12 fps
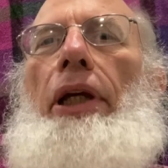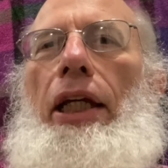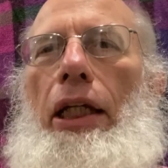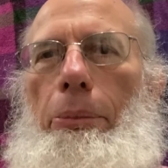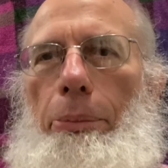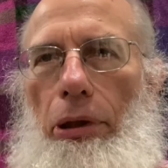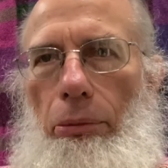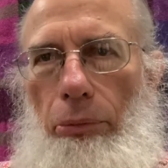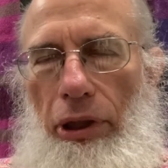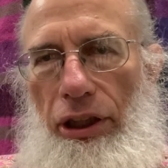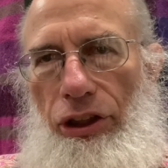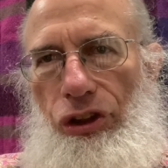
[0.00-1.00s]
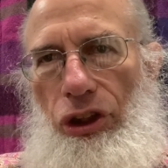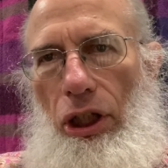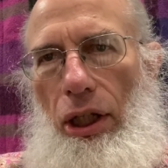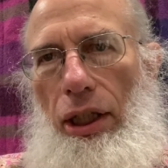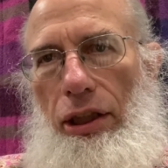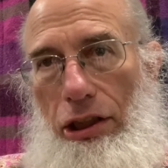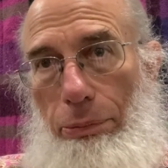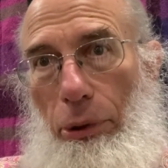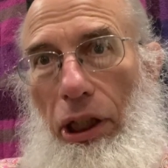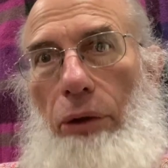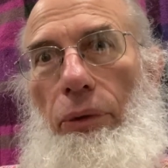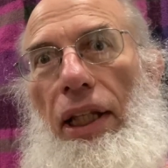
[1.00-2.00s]
keep them in the
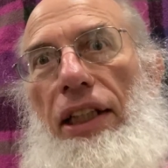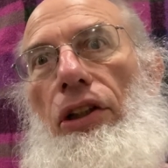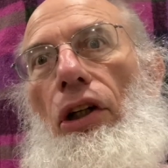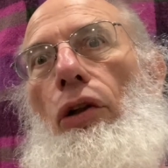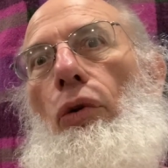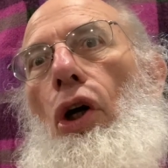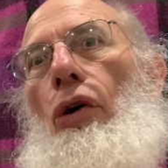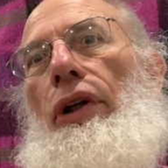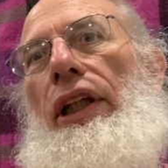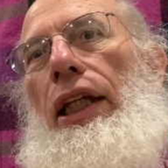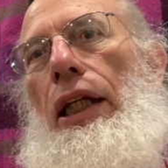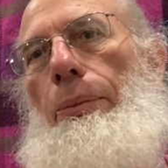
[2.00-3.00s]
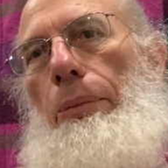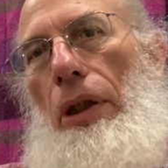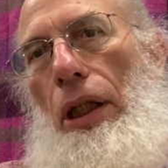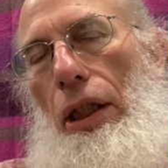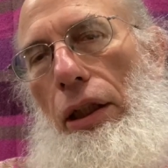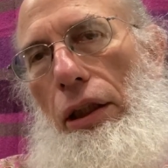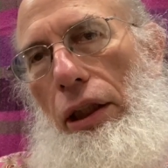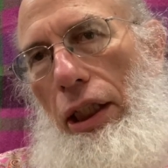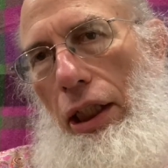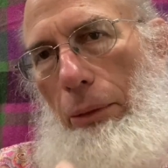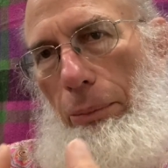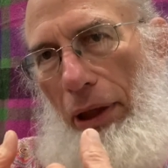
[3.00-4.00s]
spring when they start growing, to
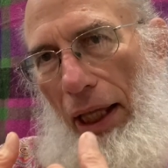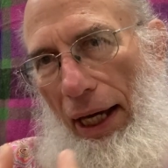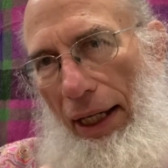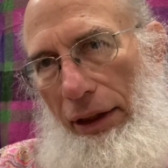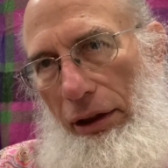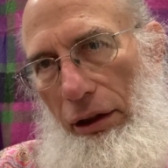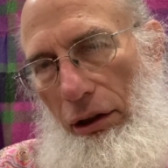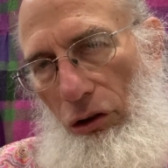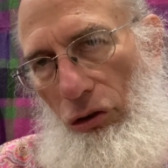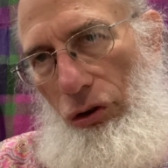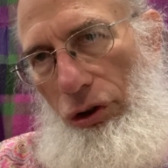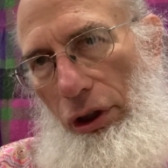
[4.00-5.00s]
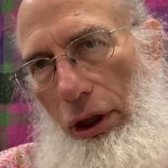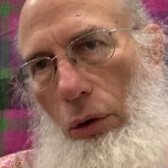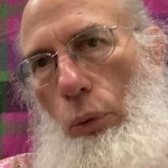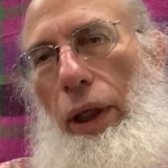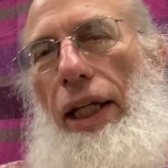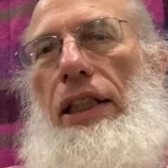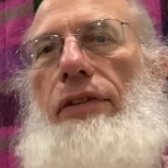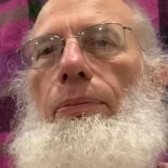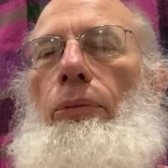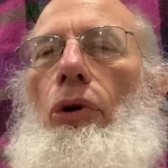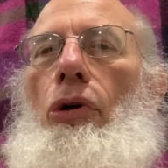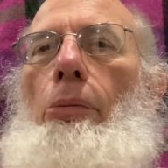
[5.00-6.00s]
keep those weeds
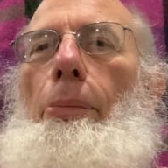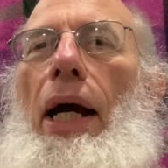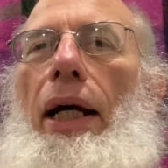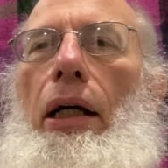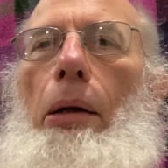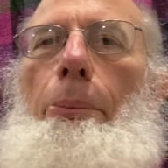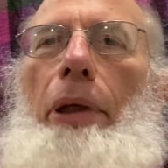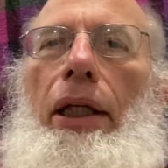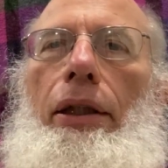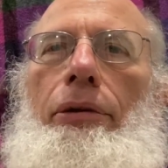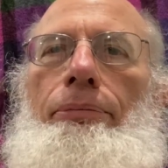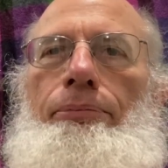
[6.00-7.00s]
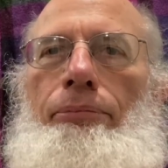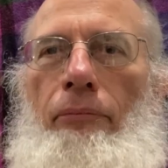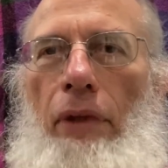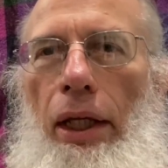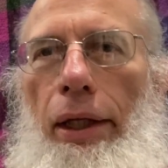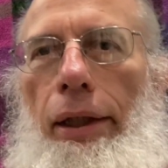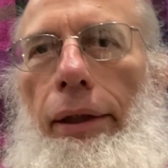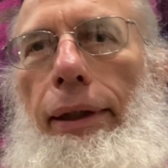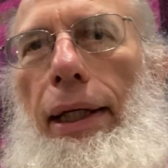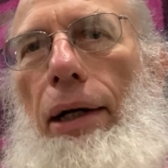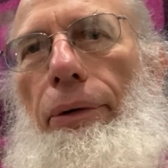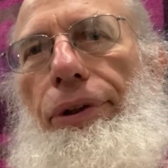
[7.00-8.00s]
from growing back up in.
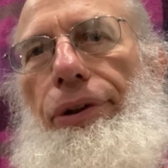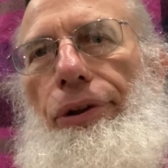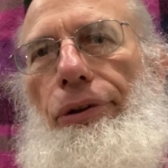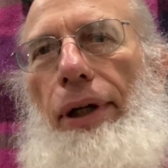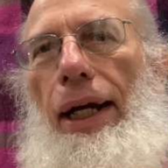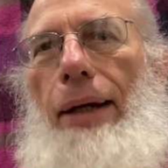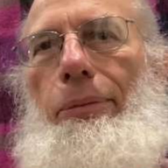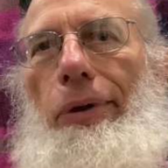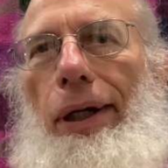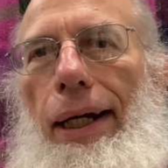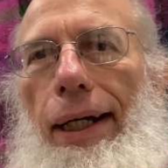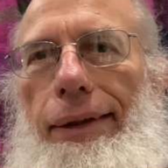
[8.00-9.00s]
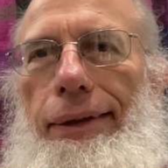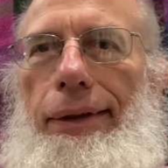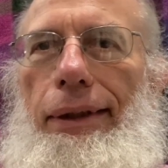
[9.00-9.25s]
Now with your crabgrass,